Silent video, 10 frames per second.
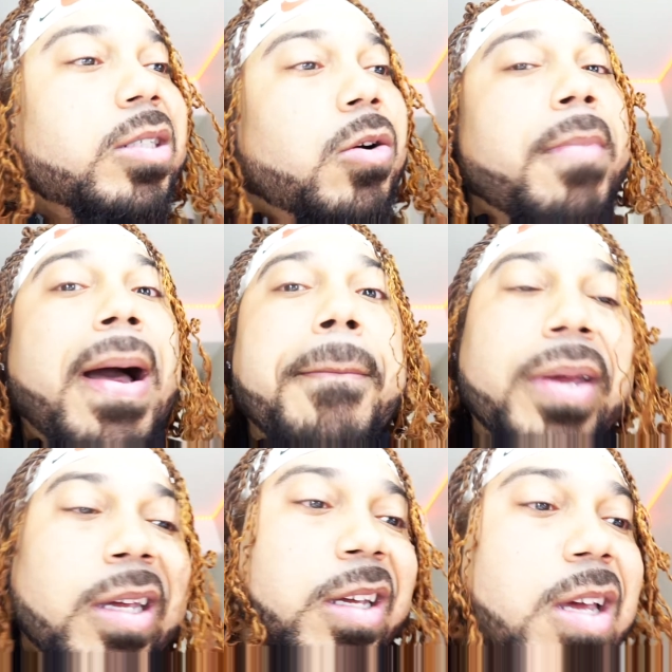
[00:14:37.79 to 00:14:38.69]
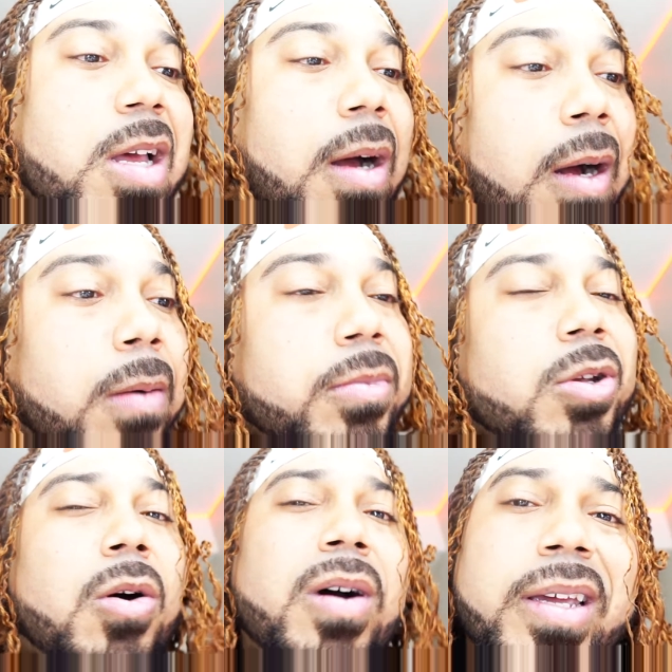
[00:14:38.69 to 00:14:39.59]
So in my opinion, um,
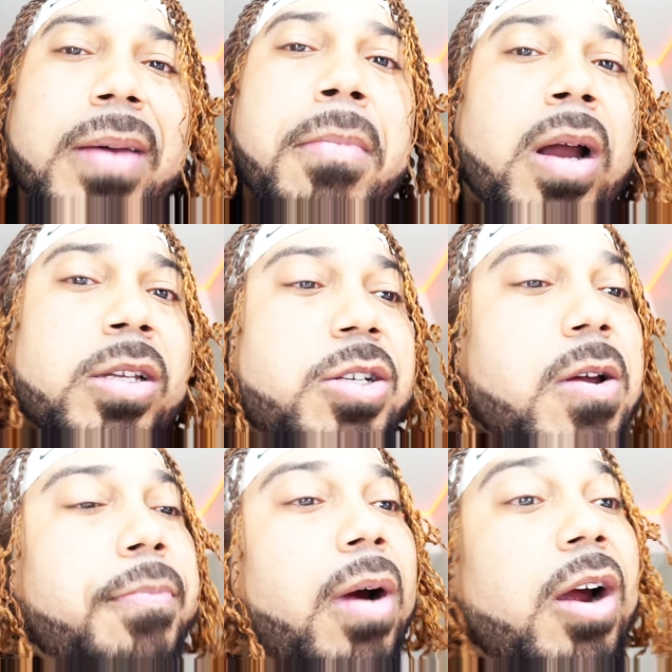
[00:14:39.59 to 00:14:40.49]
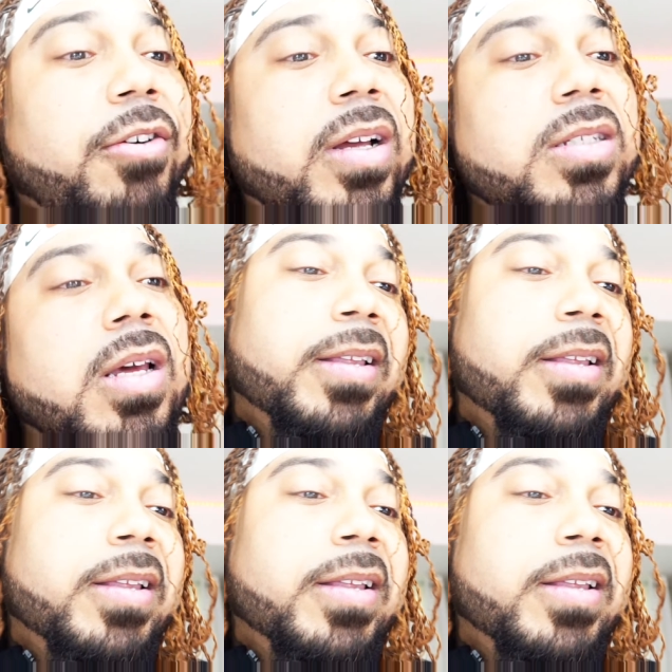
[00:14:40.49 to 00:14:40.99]
you know, again, monitor your progress.